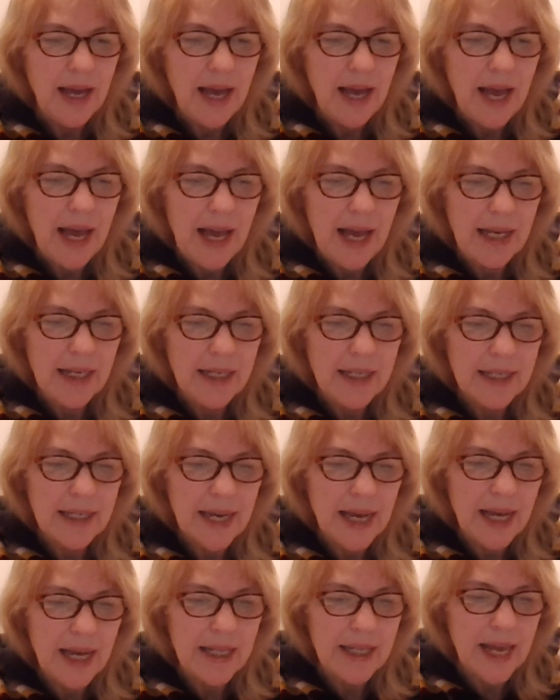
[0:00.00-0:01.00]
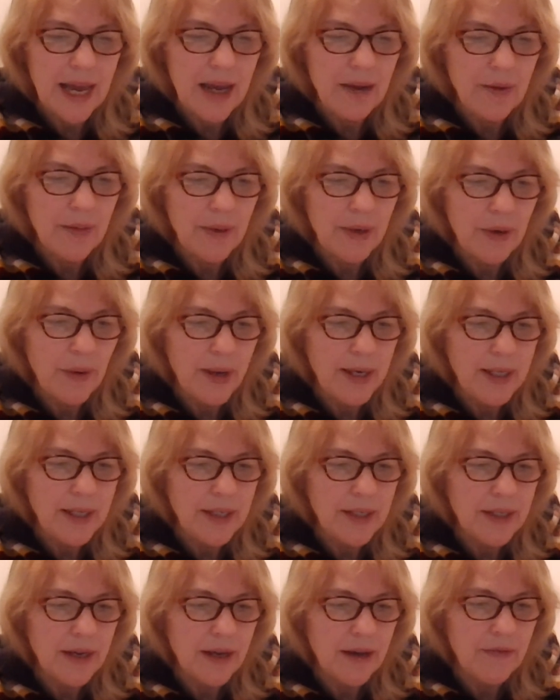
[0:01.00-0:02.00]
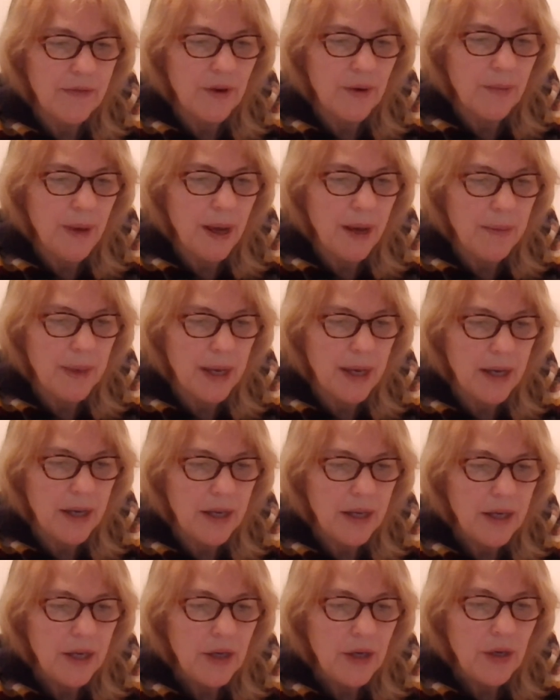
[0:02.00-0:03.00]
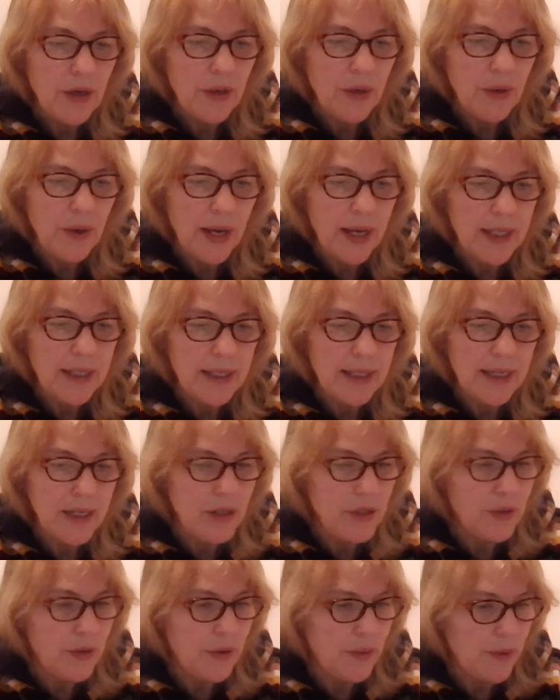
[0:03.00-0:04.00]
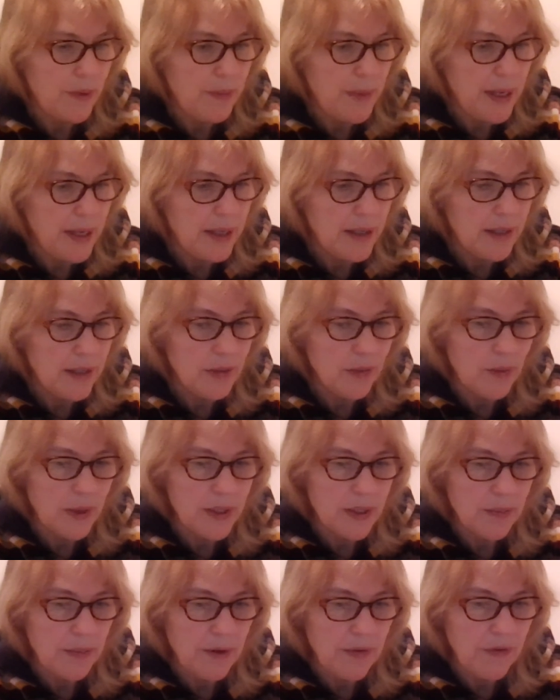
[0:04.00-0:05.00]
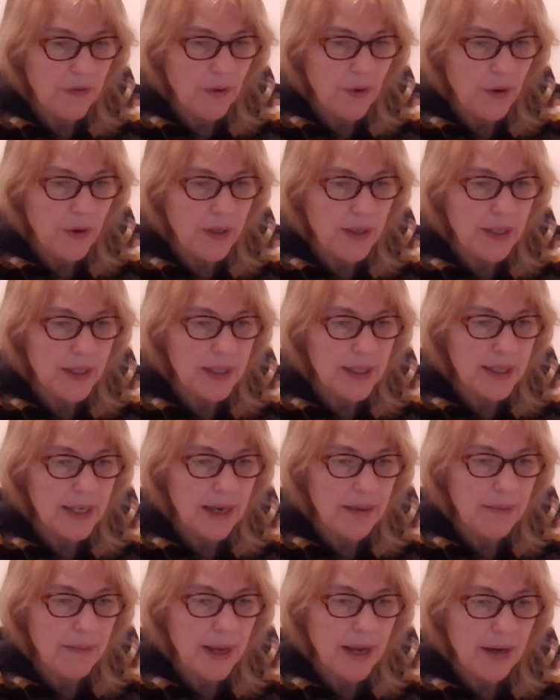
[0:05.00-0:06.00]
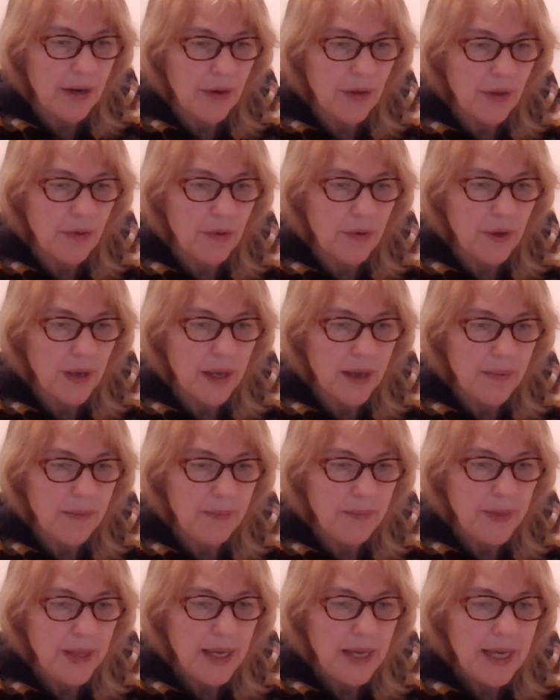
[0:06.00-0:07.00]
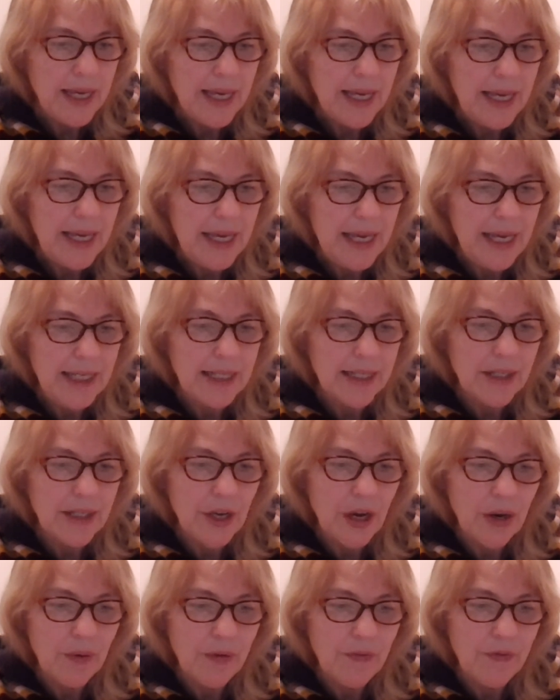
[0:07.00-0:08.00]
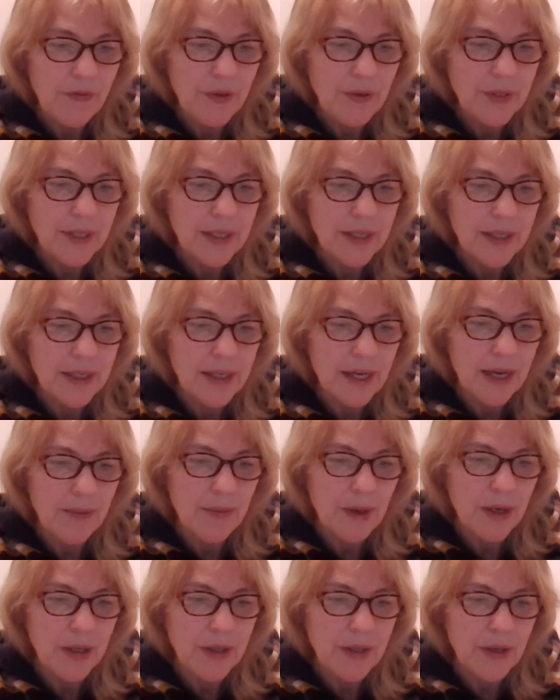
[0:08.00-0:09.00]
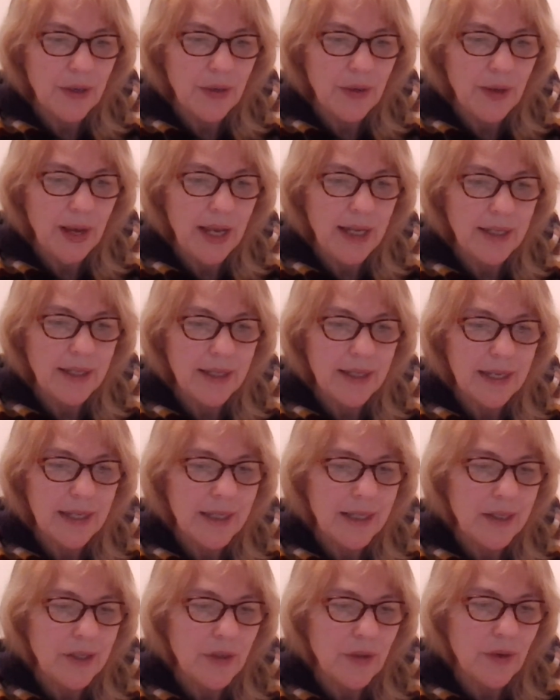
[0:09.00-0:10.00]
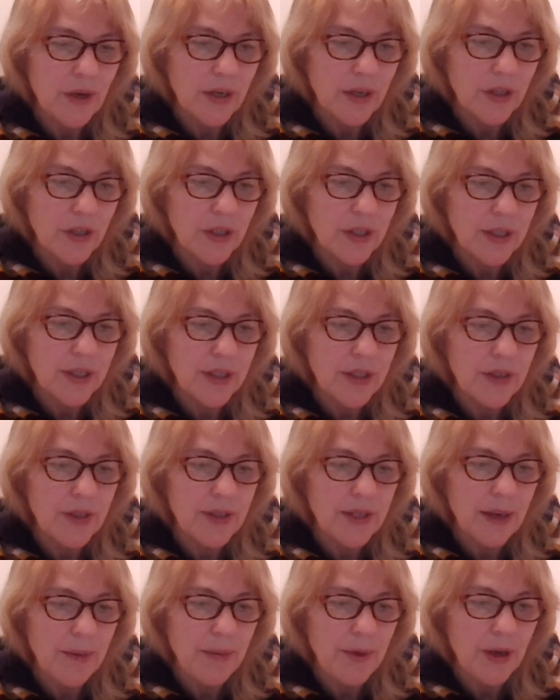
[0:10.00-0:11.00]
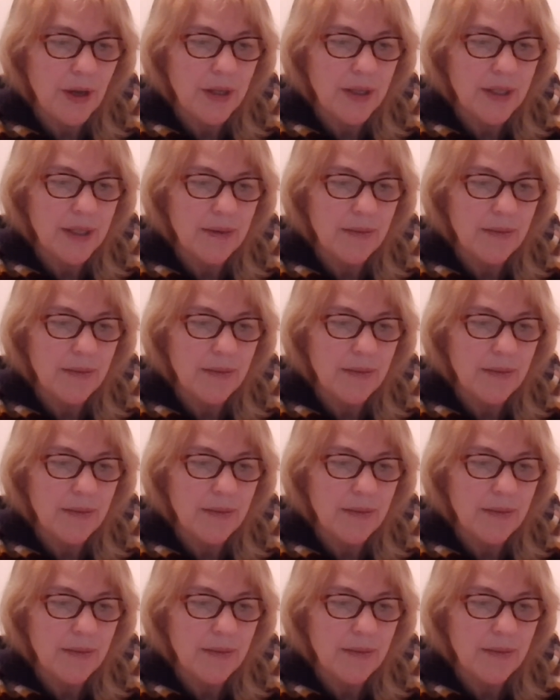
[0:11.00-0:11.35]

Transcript: And at that request of your mamma, who has sent you a remittance once before in the same manner through him, he did not refuse this time also, and sent instructions to Semyon